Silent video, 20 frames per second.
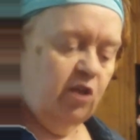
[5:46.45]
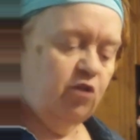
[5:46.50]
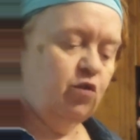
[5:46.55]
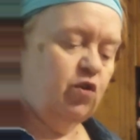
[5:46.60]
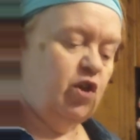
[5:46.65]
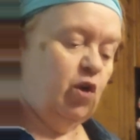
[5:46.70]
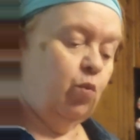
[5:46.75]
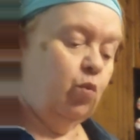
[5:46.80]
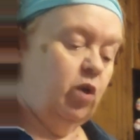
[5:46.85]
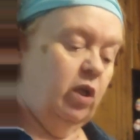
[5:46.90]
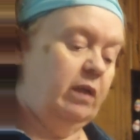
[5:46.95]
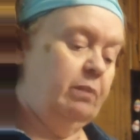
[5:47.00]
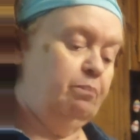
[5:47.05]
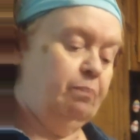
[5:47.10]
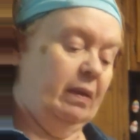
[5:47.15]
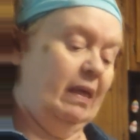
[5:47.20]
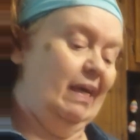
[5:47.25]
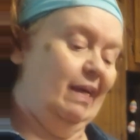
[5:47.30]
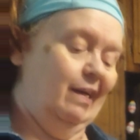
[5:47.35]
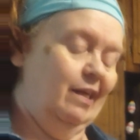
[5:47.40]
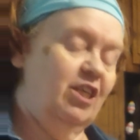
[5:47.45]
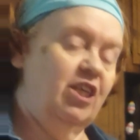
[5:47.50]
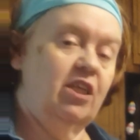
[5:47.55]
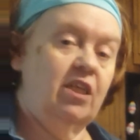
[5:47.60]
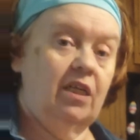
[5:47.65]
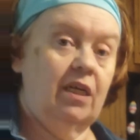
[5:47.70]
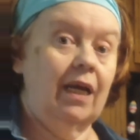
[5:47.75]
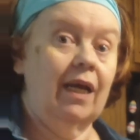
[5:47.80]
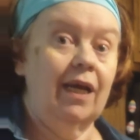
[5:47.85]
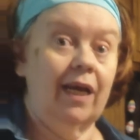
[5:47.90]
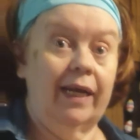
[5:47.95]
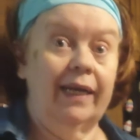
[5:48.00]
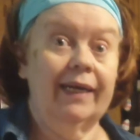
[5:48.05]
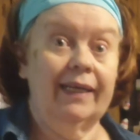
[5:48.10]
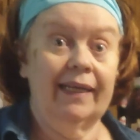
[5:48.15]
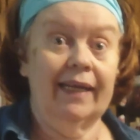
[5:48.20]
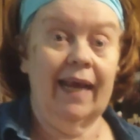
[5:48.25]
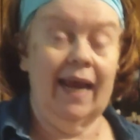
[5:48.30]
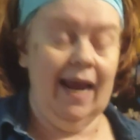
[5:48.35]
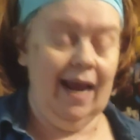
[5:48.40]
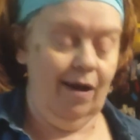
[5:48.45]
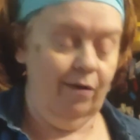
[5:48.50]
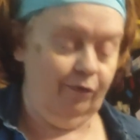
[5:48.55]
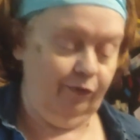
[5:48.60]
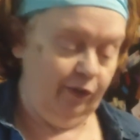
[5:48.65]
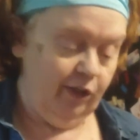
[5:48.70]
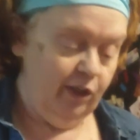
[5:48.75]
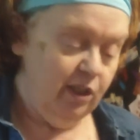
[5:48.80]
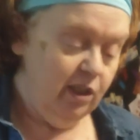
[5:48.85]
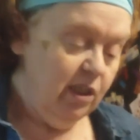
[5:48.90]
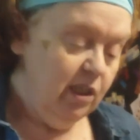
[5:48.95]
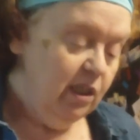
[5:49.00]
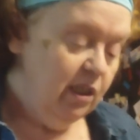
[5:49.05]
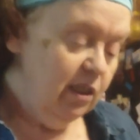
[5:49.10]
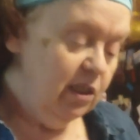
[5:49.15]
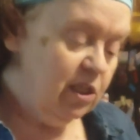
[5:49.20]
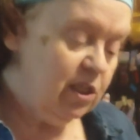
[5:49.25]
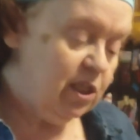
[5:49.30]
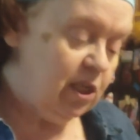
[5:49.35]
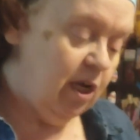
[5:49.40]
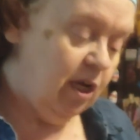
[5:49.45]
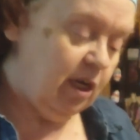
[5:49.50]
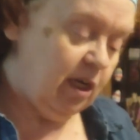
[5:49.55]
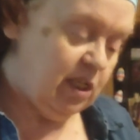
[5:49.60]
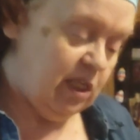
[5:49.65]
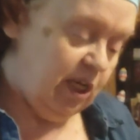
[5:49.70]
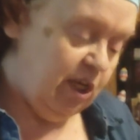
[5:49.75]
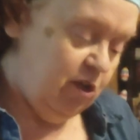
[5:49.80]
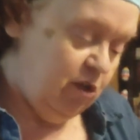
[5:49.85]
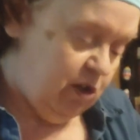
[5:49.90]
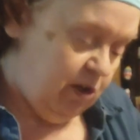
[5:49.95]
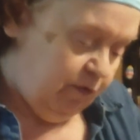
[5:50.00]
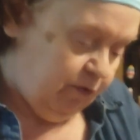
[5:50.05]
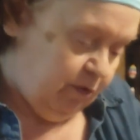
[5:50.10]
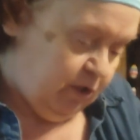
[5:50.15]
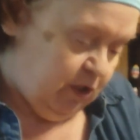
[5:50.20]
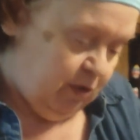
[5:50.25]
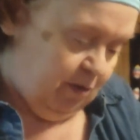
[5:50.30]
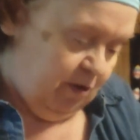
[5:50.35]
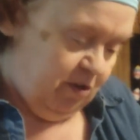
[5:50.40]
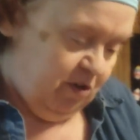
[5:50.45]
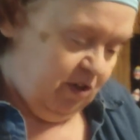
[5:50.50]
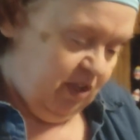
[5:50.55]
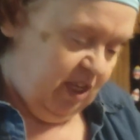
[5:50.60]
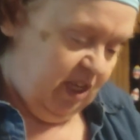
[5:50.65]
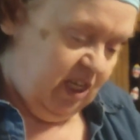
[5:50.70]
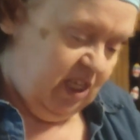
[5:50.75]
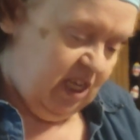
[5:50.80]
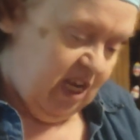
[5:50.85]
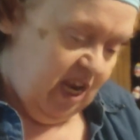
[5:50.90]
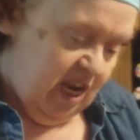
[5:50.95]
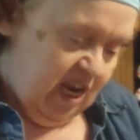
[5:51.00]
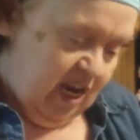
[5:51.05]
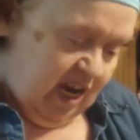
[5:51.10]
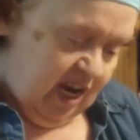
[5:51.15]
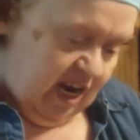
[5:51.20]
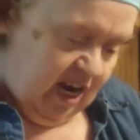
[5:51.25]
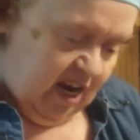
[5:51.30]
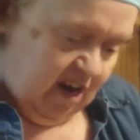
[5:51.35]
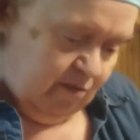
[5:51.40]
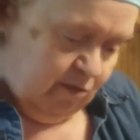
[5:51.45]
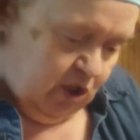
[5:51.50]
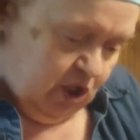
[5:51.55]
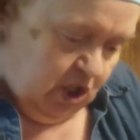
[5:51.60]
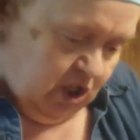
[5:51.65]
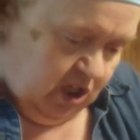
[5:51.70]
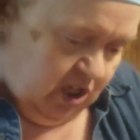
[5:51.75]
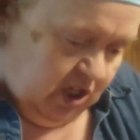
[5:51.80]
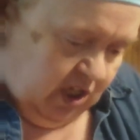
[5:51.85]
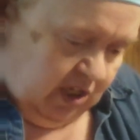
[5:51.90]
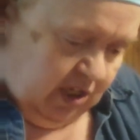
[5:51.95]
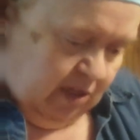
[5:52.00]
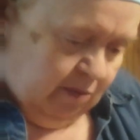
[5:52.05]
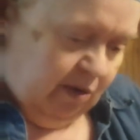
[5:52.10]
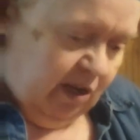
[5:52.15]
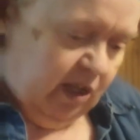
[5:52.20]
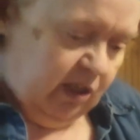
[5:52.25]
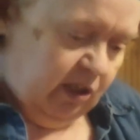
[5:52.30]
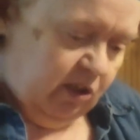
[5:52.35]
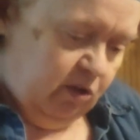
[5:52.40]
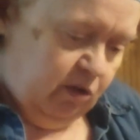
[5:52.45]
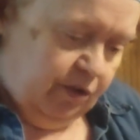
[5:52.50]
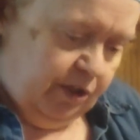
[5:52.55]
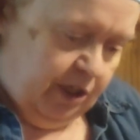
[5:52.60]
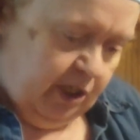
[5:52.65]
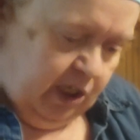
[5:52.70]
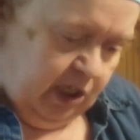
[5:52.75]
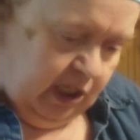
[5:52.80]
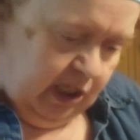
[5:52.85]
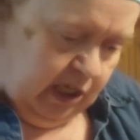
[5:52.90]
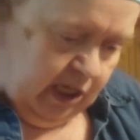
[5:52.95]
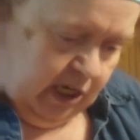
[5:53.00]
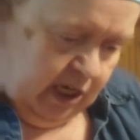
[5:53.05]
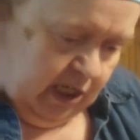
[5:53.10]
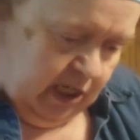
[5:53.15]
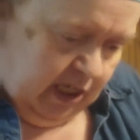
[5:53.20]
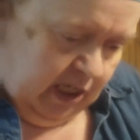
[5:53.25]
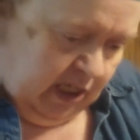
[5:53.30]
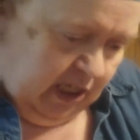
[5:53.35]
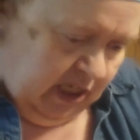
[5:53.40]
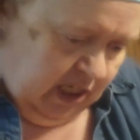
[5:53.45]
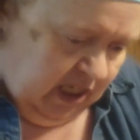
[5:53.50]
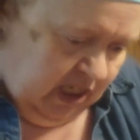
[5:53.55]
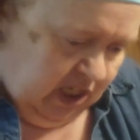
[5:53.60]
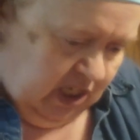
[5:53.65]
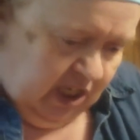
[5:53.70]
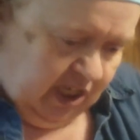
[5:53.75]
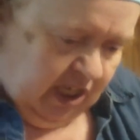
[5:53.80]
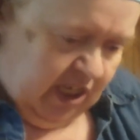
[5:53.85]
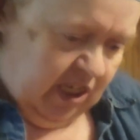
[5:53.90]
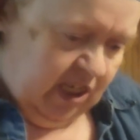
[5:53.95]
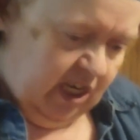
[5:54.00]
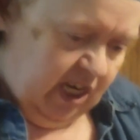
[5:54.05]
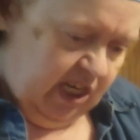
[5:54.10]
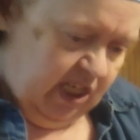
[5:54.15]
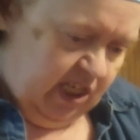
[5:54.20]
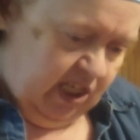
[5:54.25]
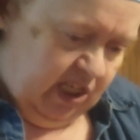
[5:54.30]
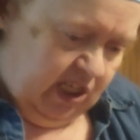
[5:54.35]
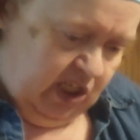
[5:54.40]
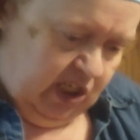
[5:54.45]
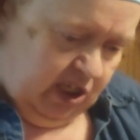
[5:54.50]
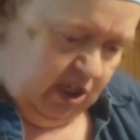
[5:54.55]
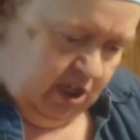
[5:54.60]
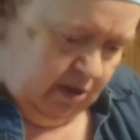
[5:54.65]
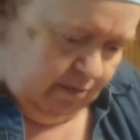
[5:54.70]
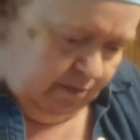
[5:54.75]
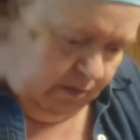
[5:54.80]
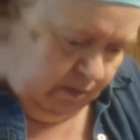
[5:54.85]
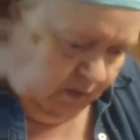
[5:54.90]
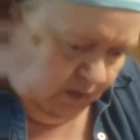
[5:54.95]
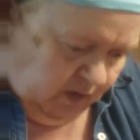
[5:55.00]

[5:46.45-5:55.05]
This was a really big onion and I cut it in half because I used it for some other things. And I'm just going to make little thin slices so I can dice this up.